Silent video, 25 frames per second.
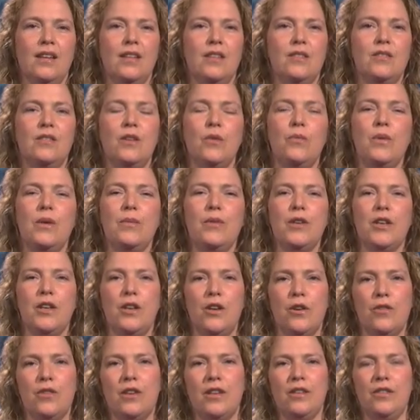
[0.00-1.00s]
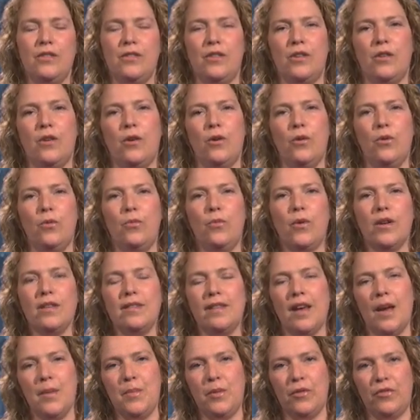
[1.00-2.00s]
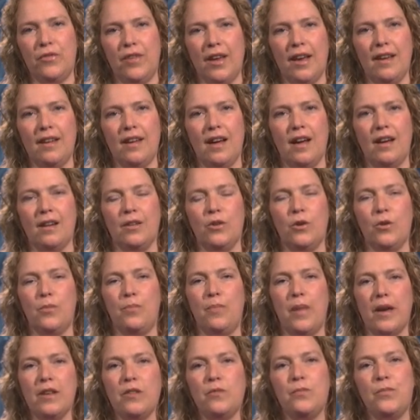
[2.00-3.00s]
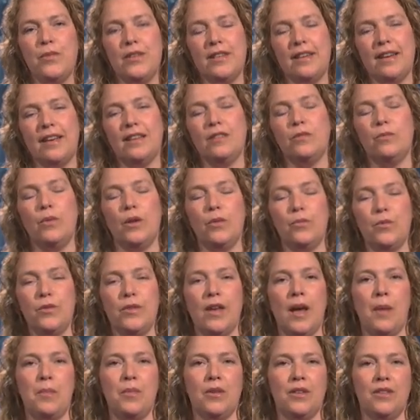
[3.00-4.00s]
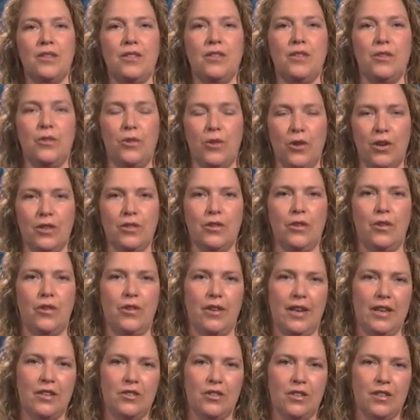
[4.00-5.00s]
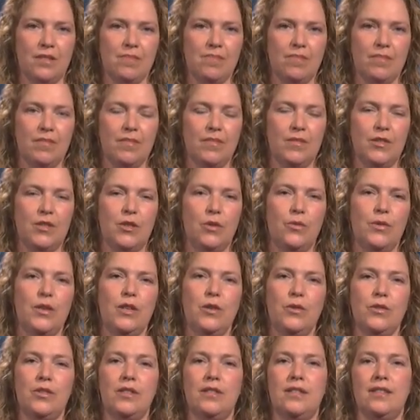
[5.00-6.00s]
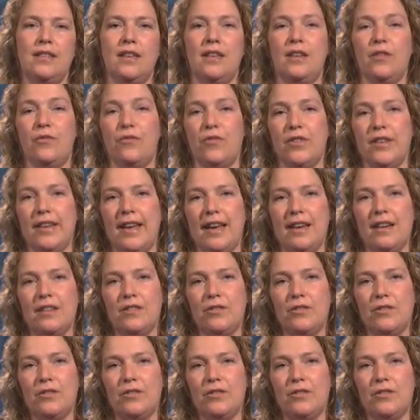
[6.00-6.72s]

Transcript: So we were curious to know what type of data could best predict what would happen during the donation. So we used the different data